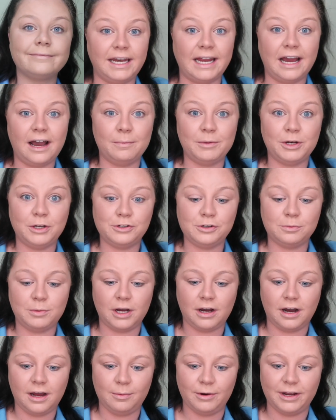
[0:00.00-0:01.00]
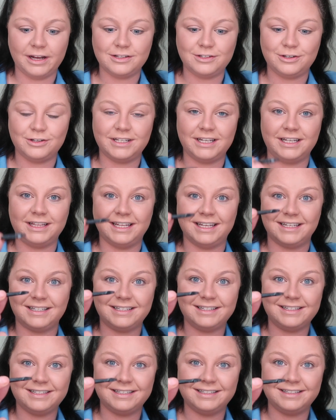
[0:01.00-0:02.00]
Now I'm gonna do my eyebrows using
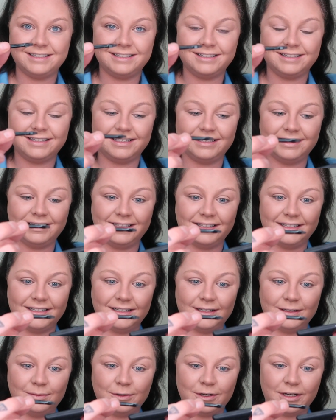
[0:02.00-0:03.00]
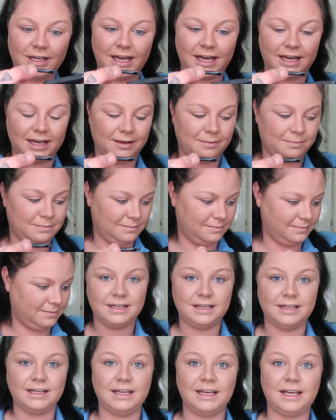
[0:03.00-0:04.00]
this. This is what came
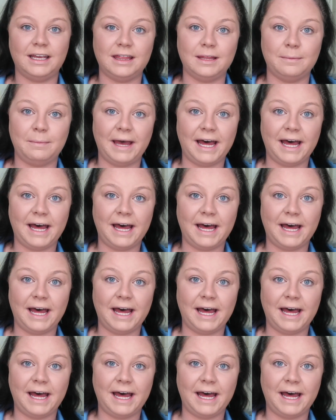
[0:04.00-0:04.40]
in the